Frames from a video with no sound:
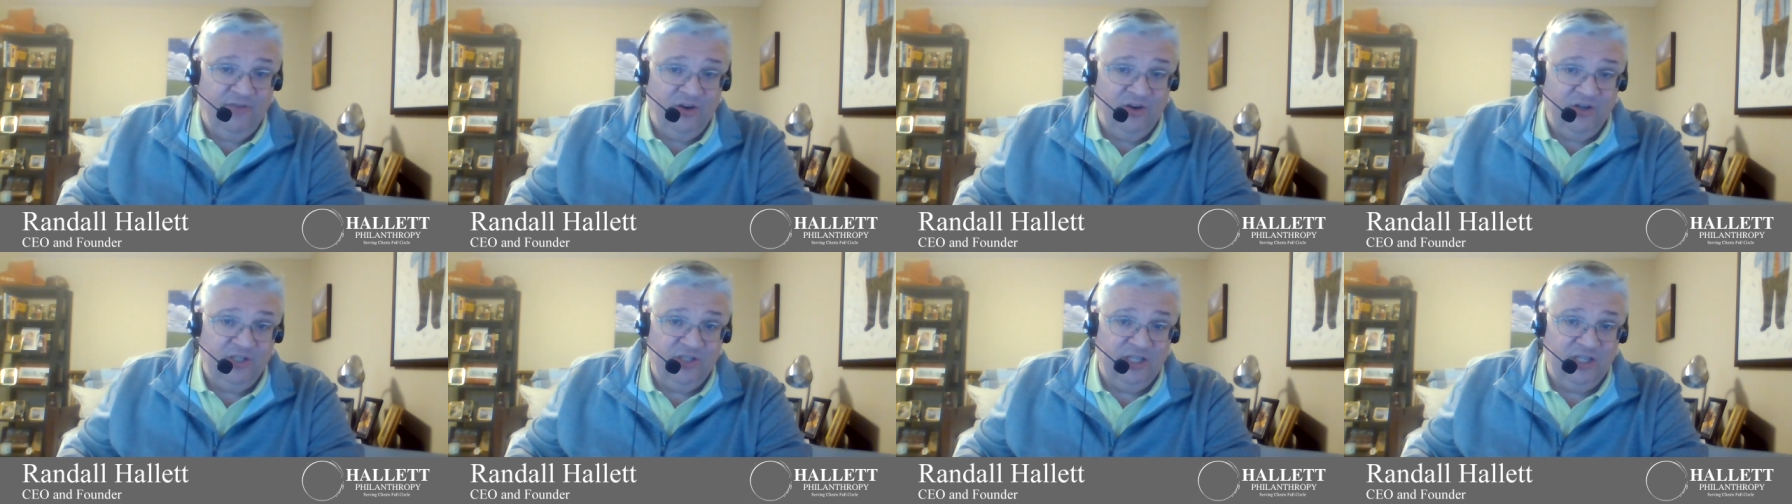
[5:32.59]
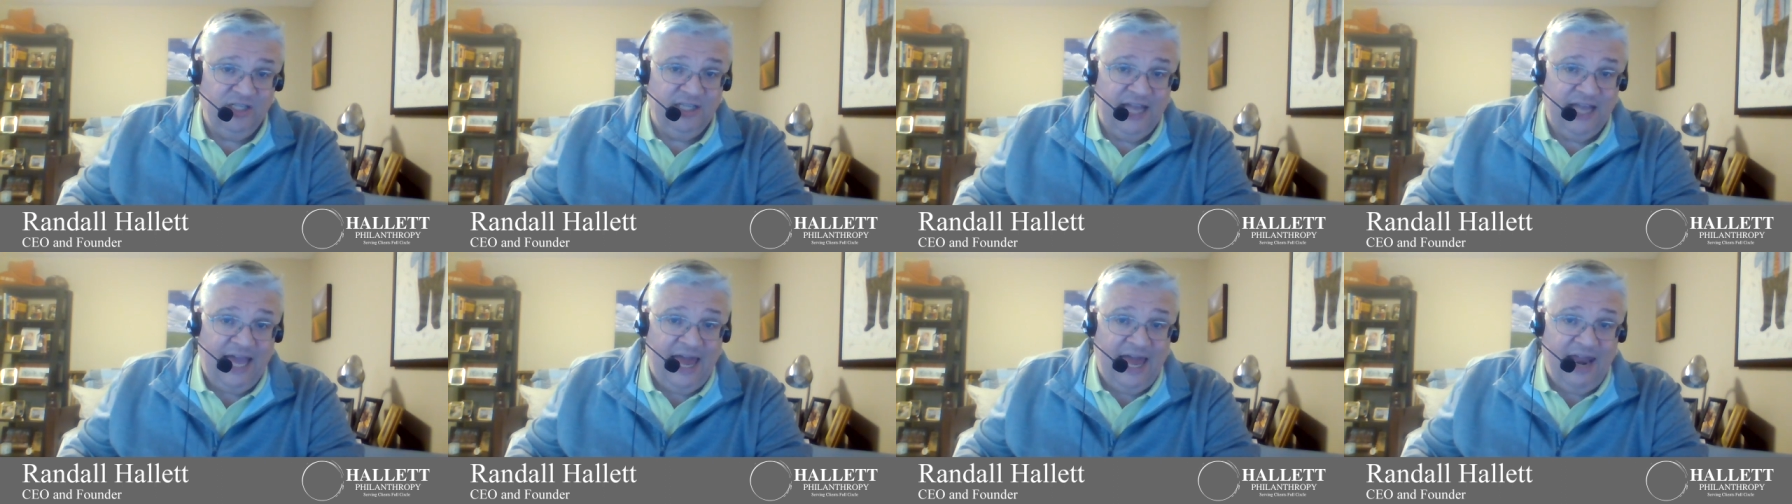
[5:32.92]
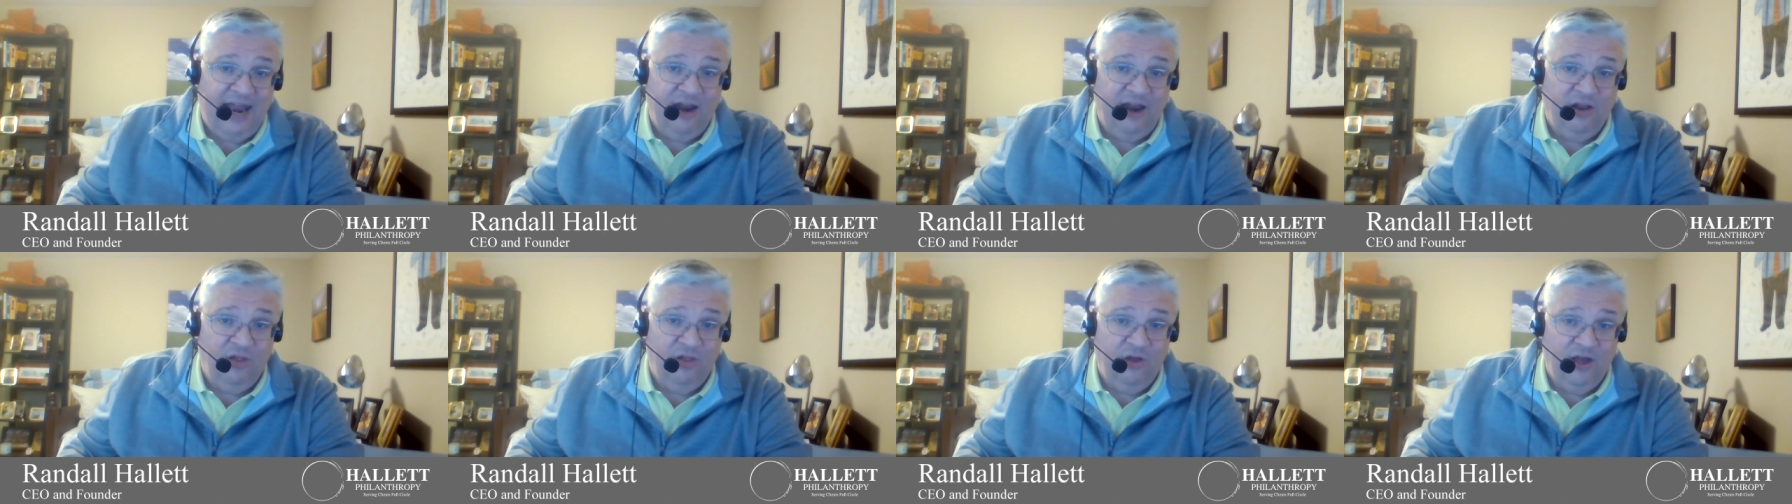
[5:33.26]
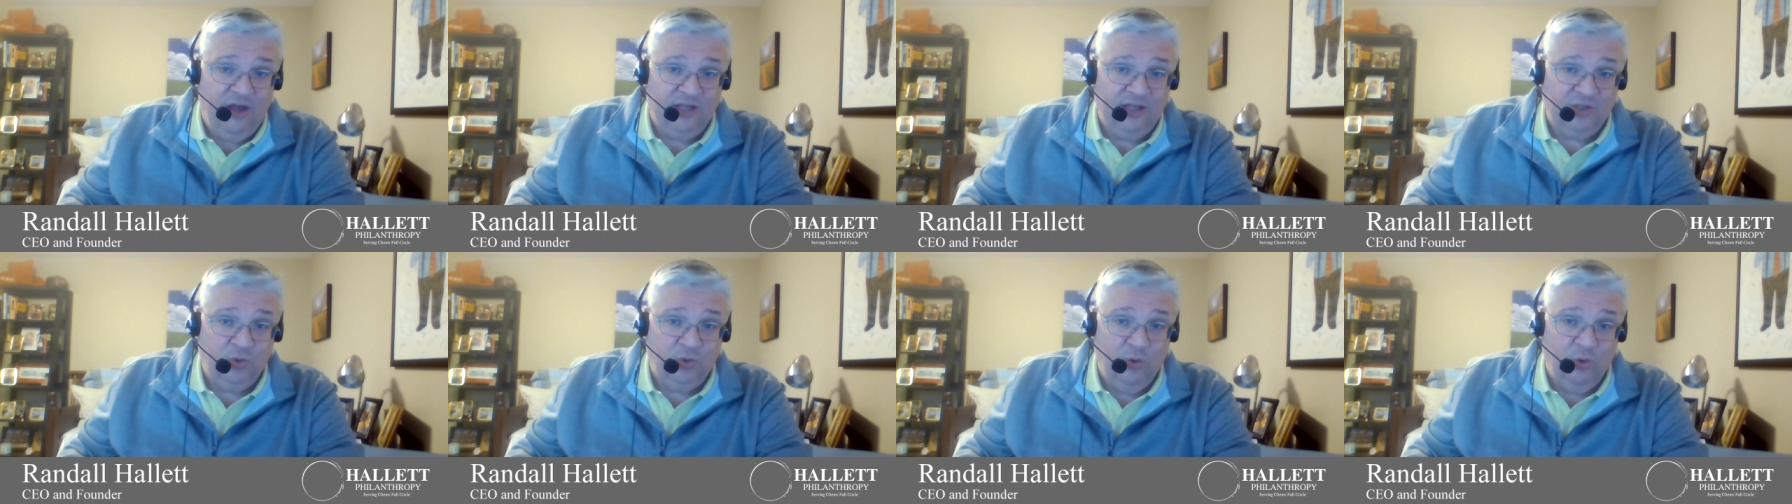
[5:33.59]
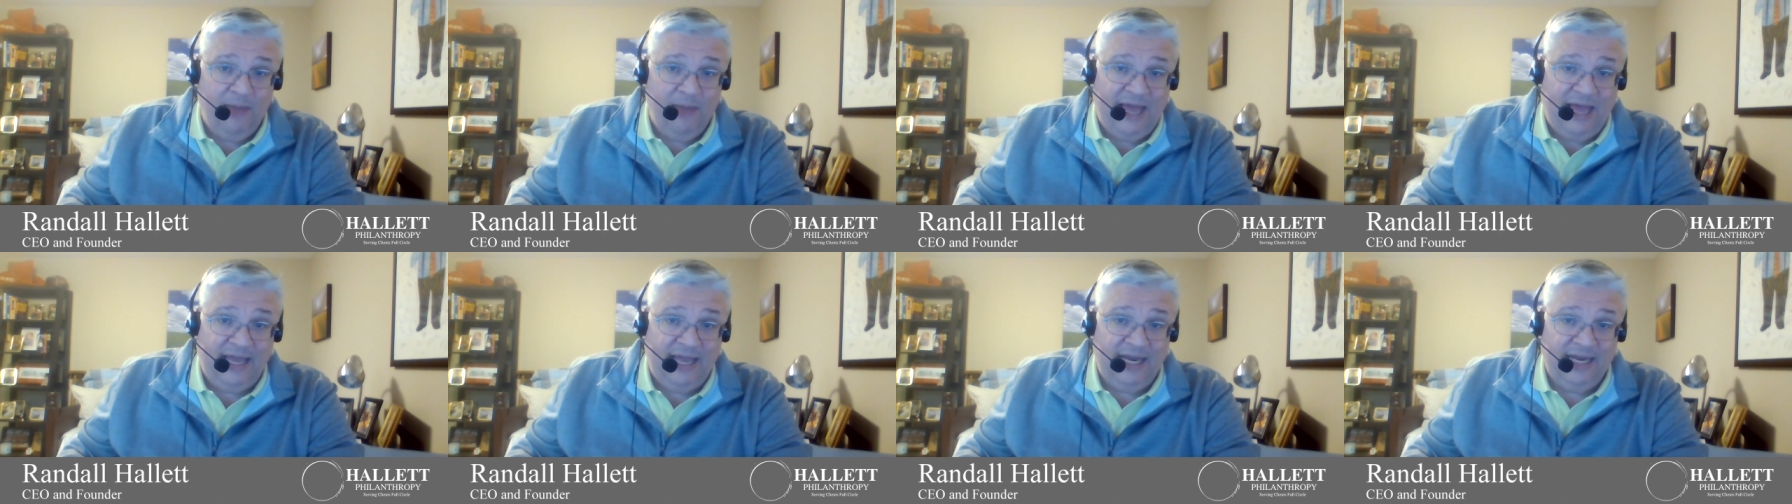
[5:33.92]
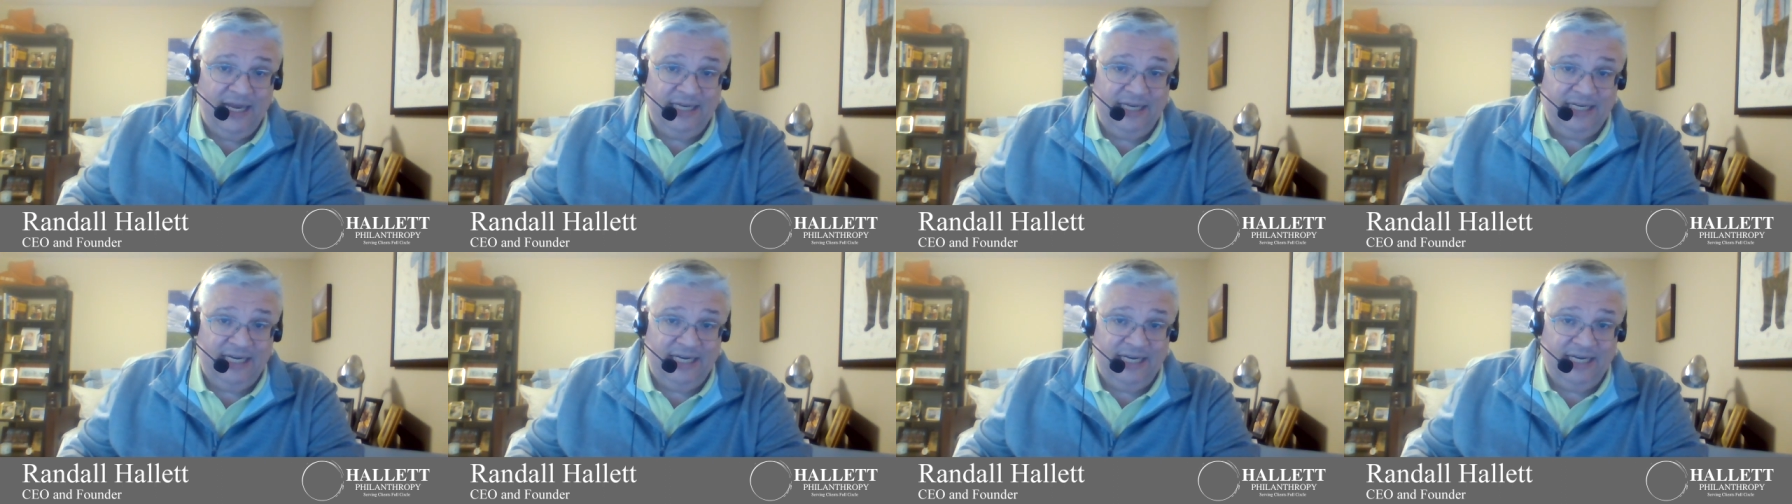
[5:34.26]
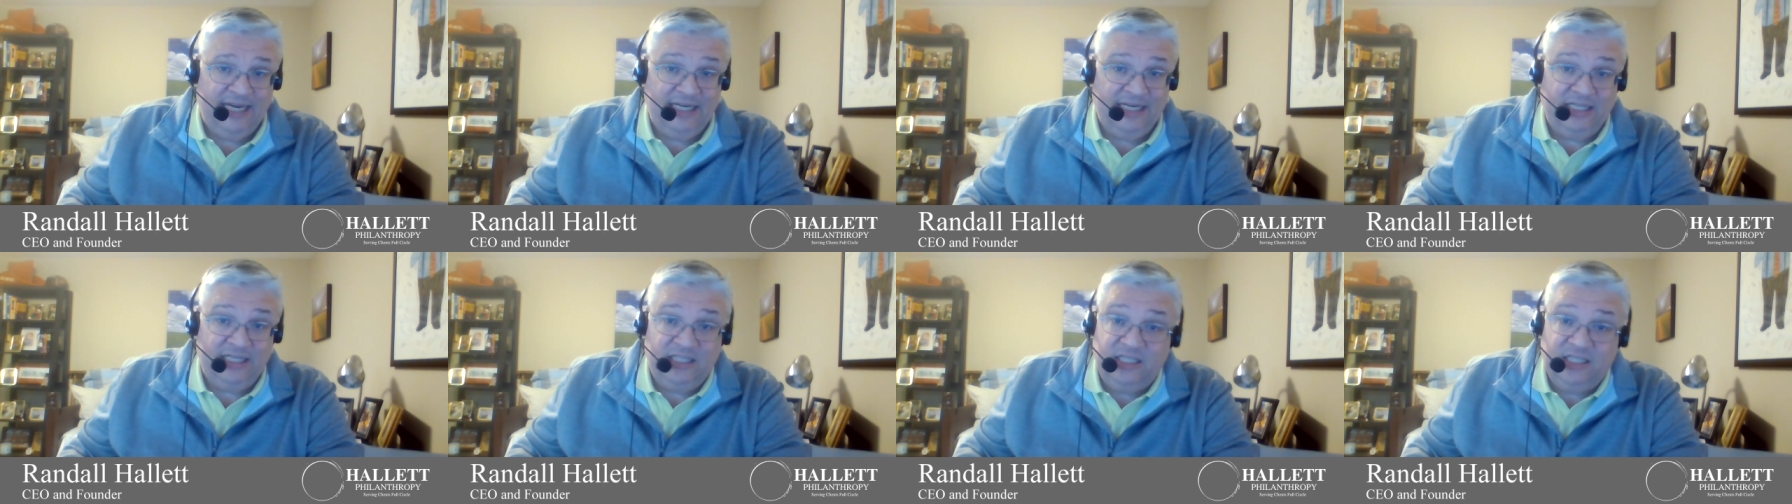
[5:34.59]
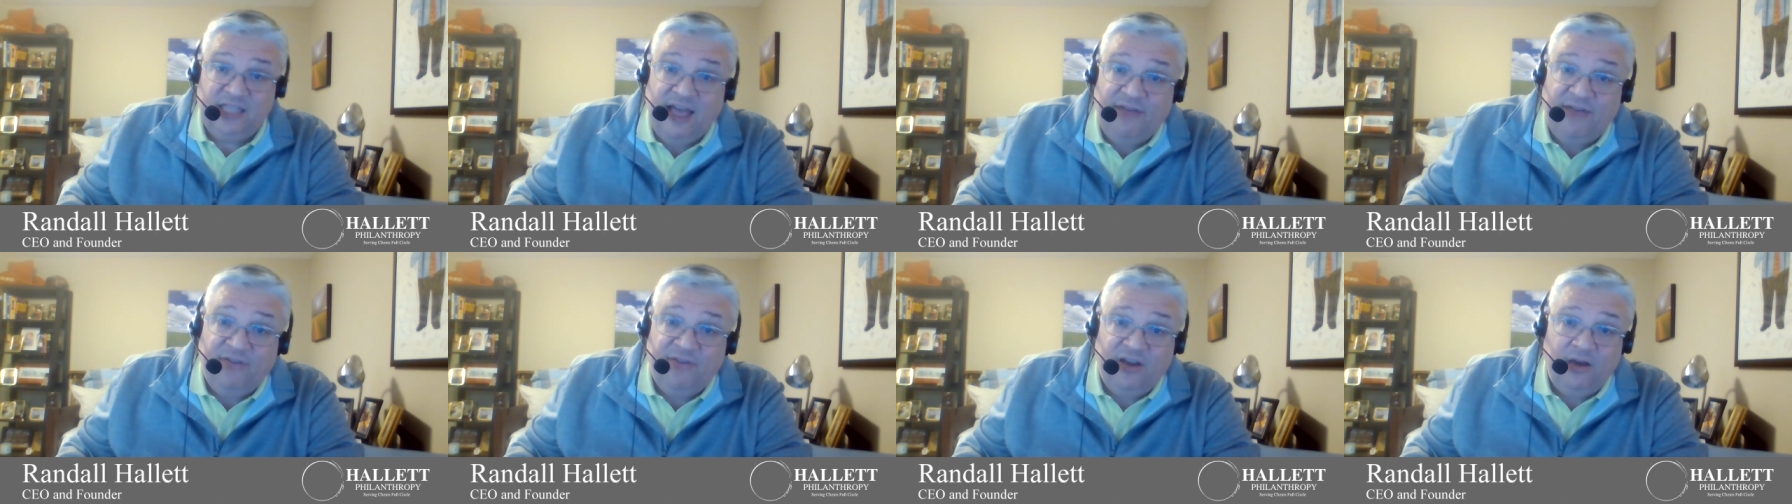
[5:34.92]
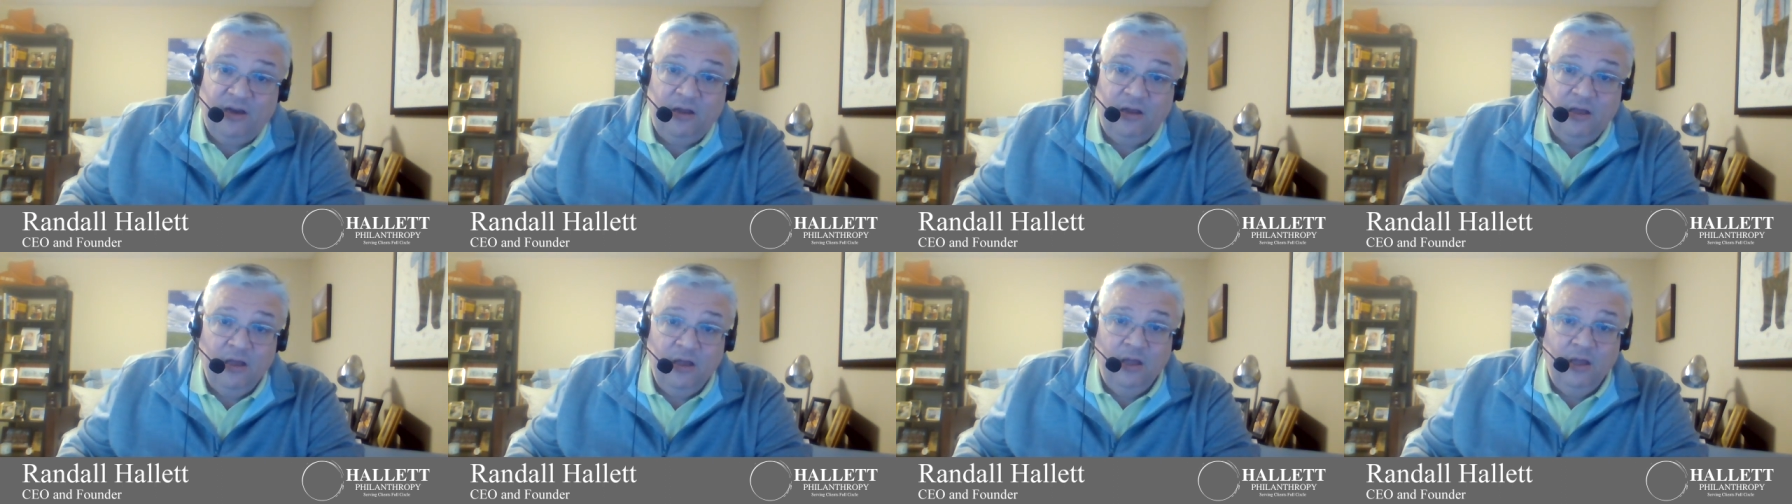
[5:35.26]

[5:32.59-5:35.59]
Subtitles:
years since I got out of law school back in 1997,